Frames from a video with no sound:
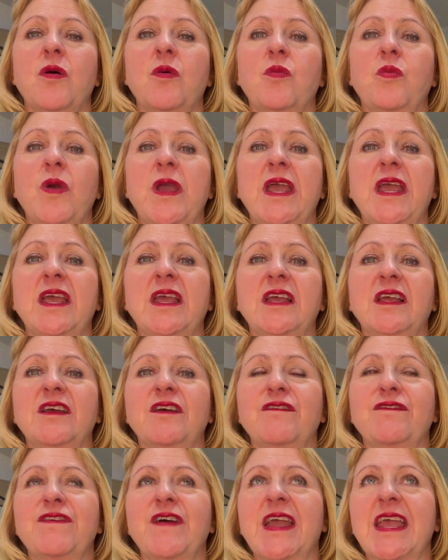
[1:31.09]
We
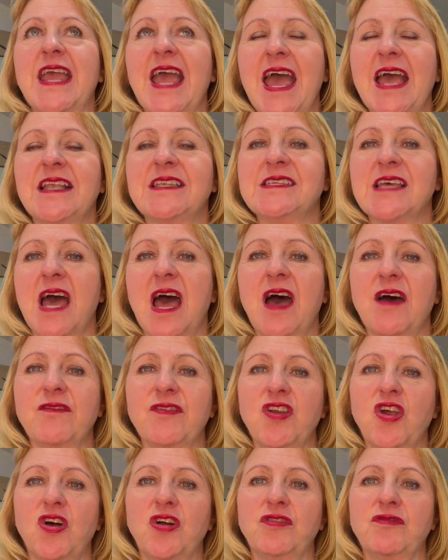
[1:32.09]
forget to have
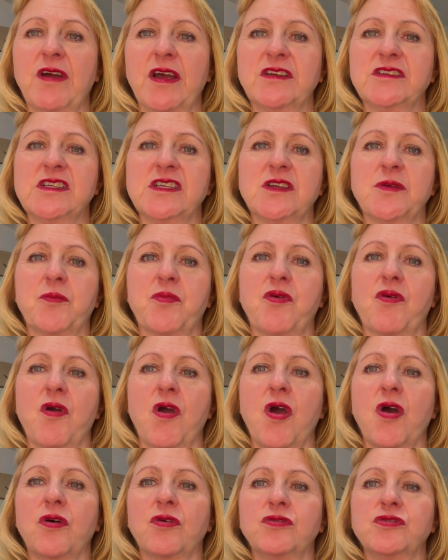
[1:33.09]
an all-rounded
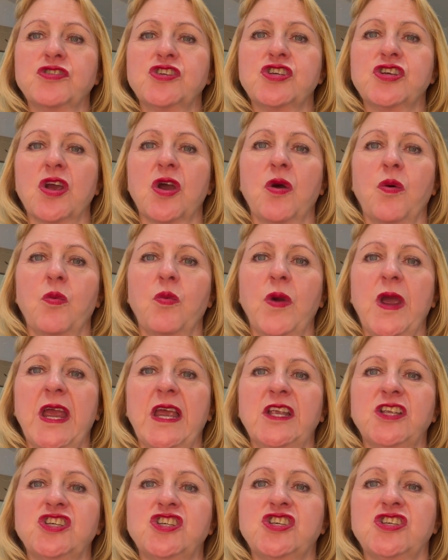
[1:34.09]
approach,
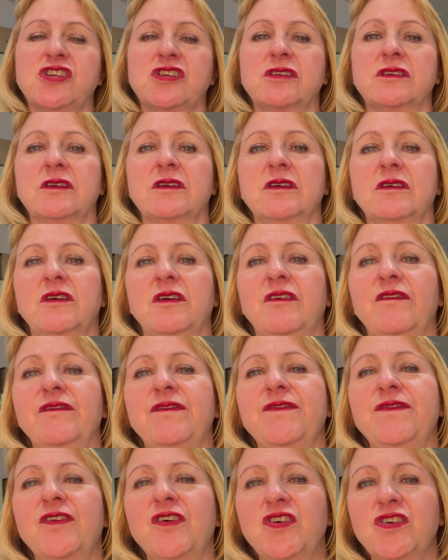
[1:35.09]
which
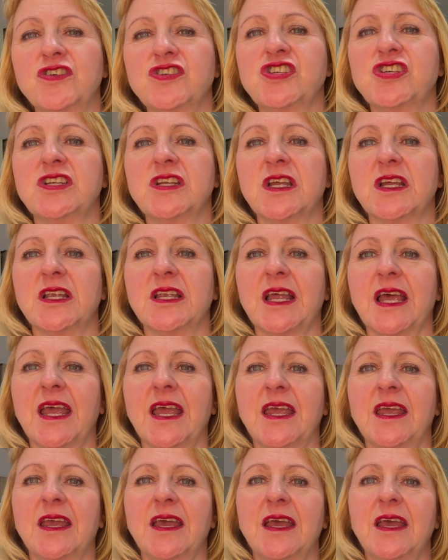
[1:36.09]

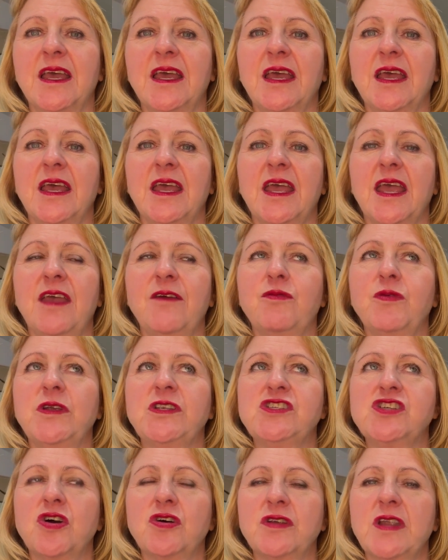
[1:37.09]
unfortunately, if we
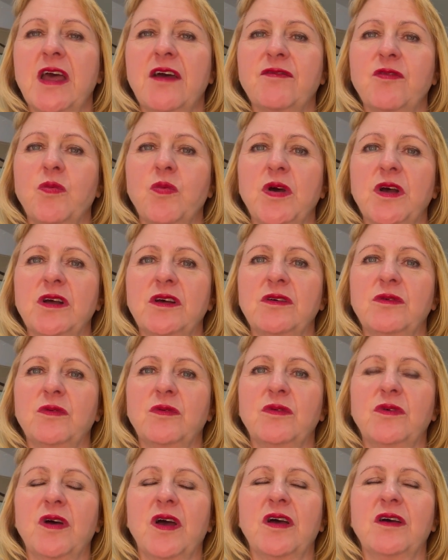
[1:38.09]
don't have
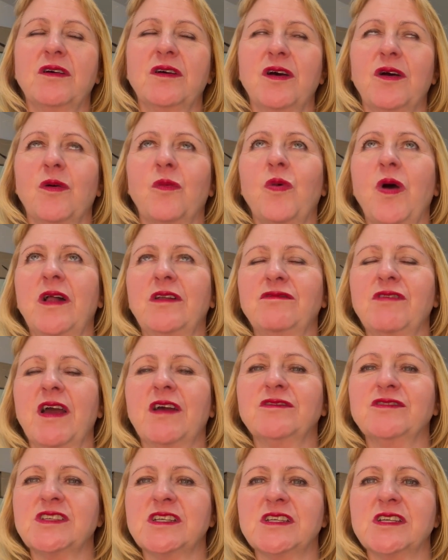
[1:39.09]
a
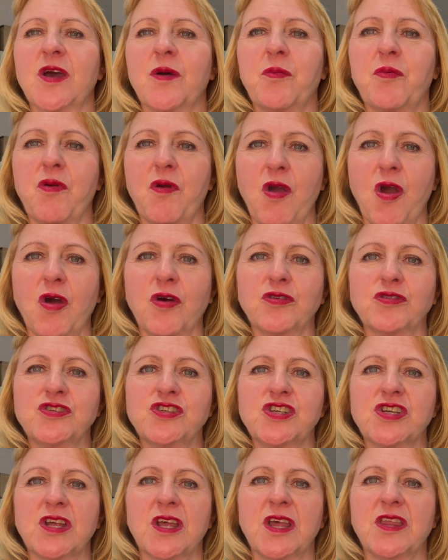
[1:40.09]
well-rounded
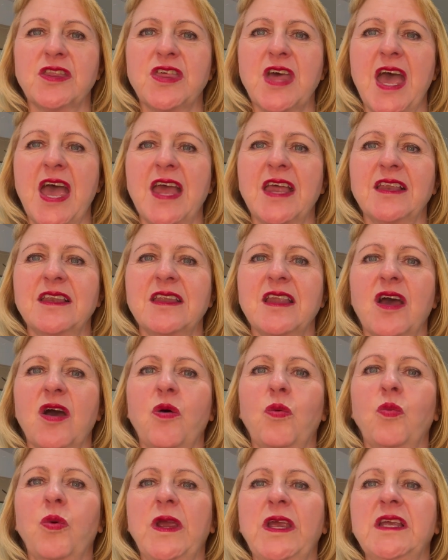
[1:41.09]
approach, then
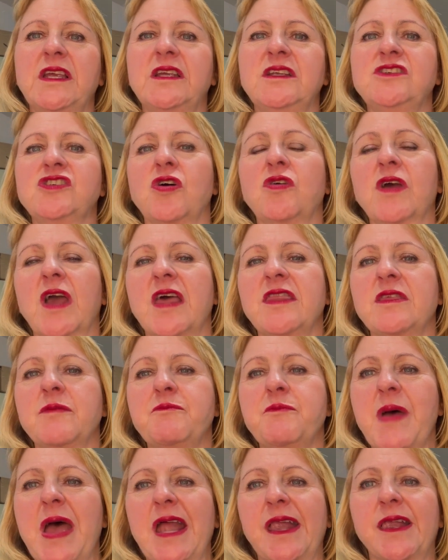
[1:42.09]
we don't get the
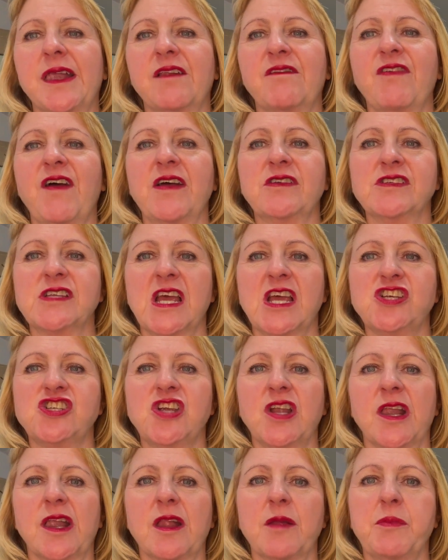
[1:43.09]
best
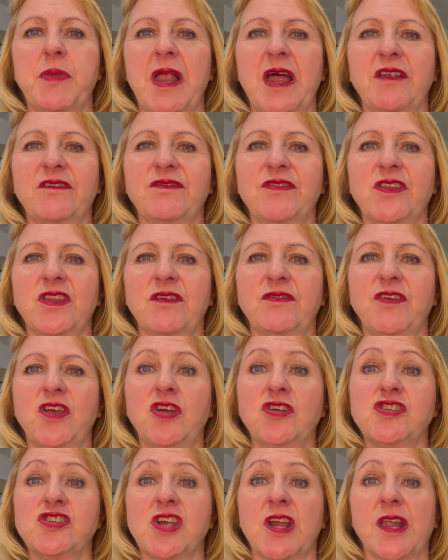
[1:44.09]
foundations to plan for the
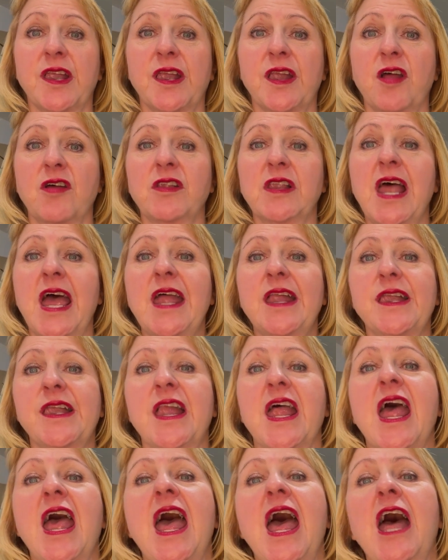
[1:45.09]
future. So
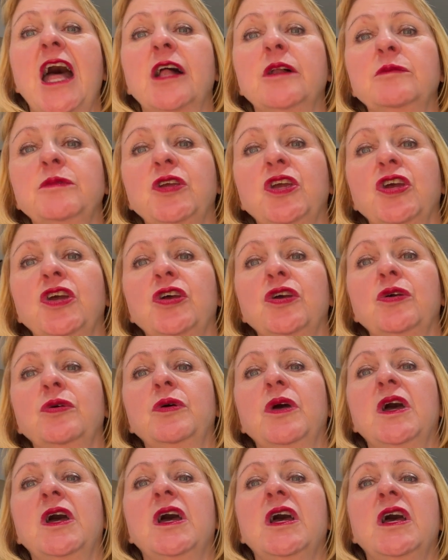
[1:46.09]
let's help
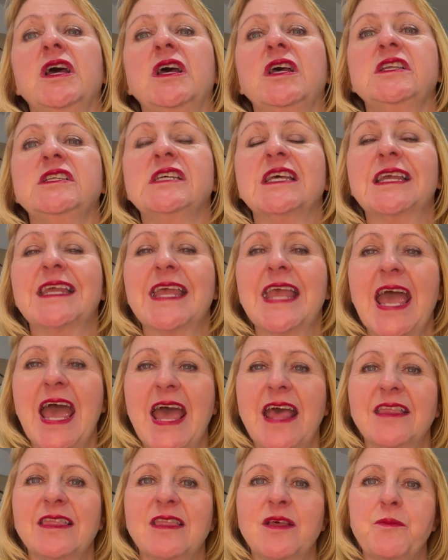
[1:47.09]
you to
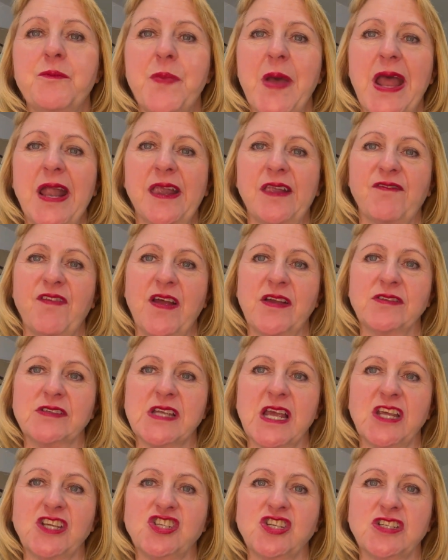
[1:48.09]
get the best
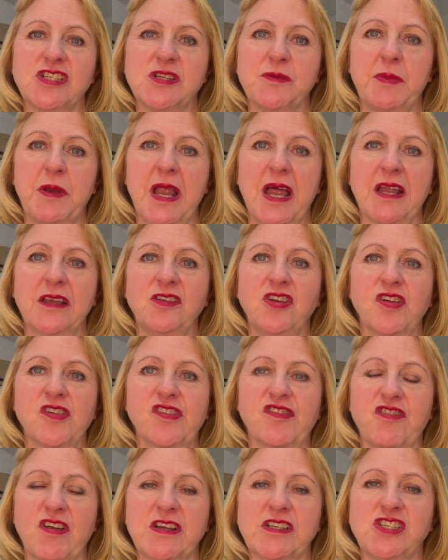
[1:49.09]
foundation to plan your
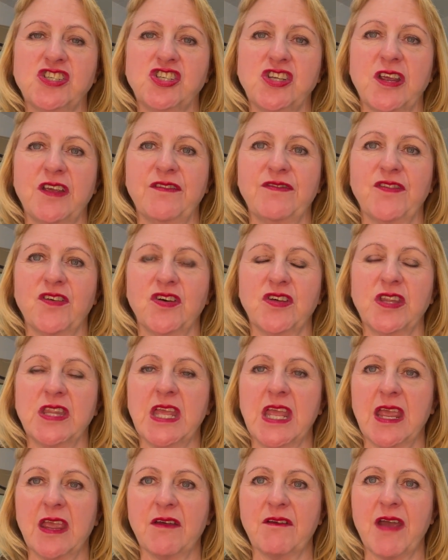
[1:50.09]
strategy for the
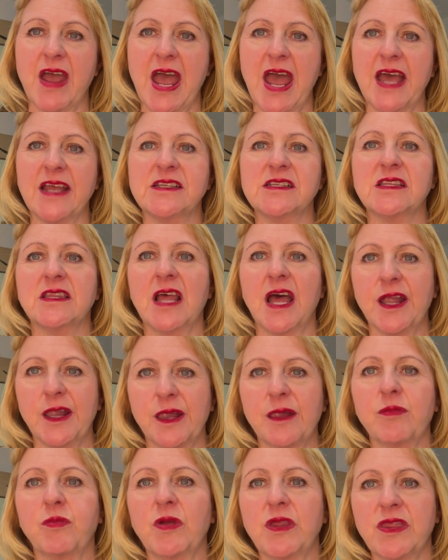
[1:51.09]
year ahead. And
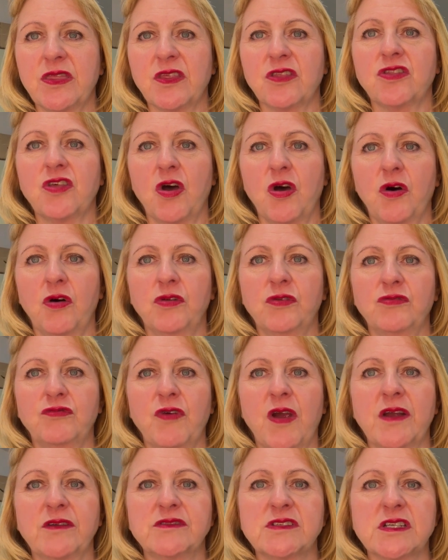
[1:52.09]
that's with the whole
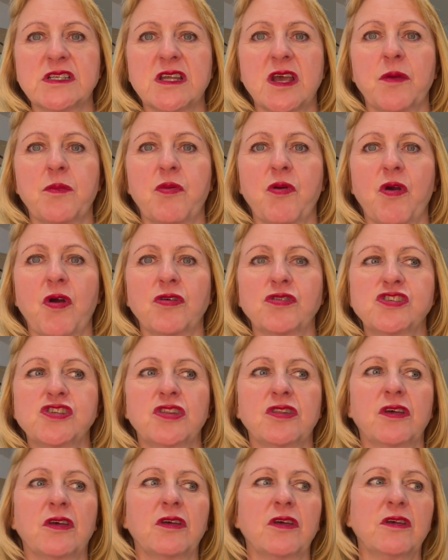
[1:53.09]
rounded
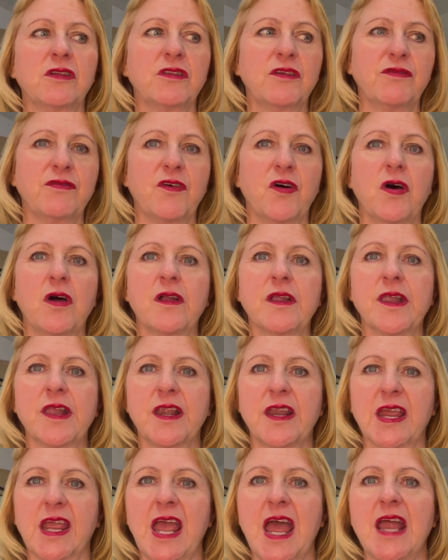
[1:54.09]
approach, the fours
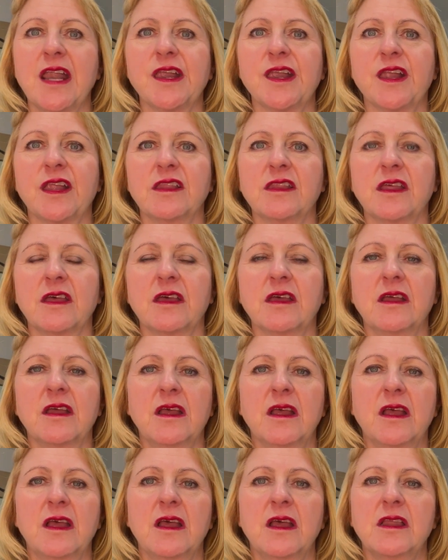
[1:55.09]
and against, and the
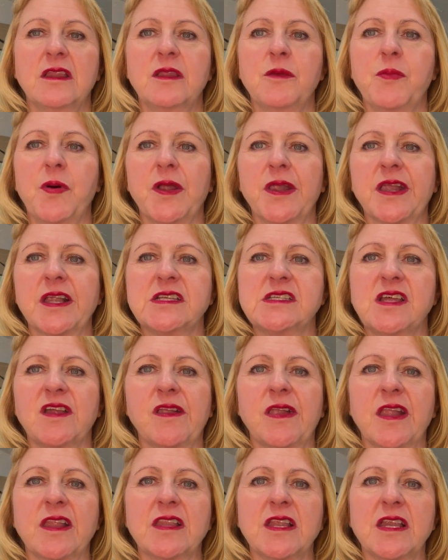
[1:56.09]

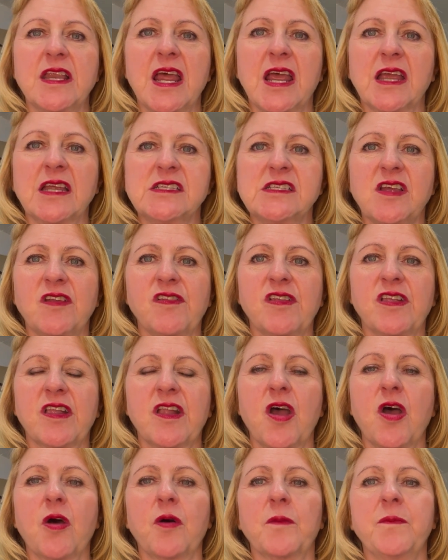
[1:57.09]
positives and the negatives.
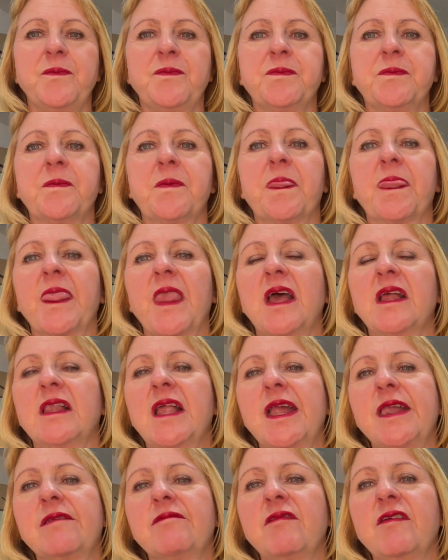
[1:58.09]
So
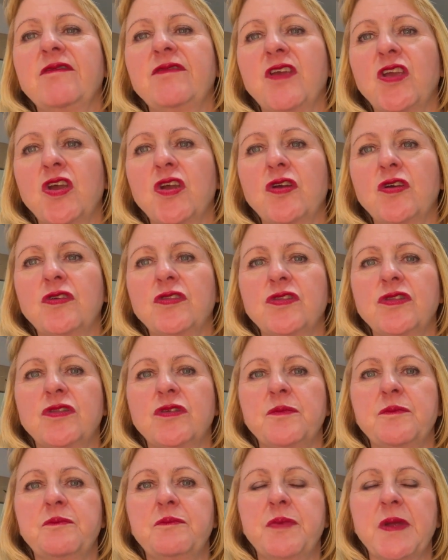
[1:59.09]
let's review
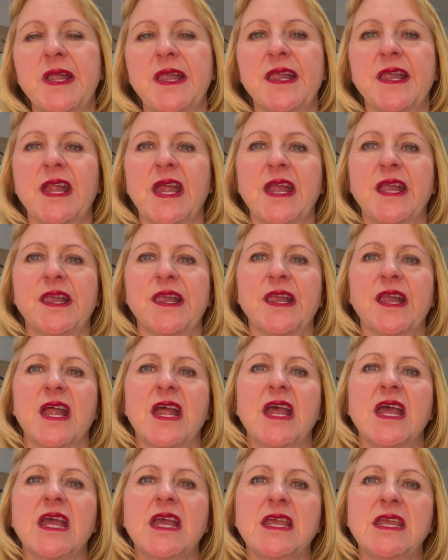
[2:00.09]
the business
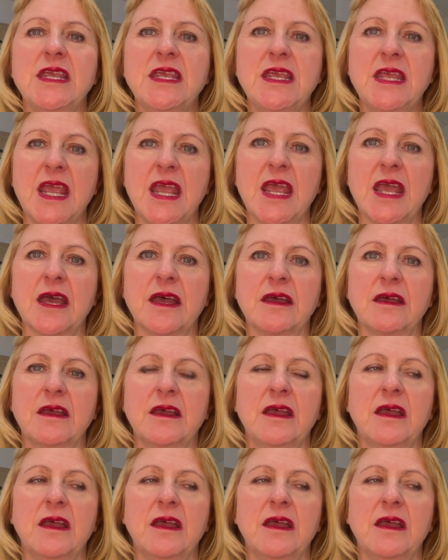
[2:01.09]
year.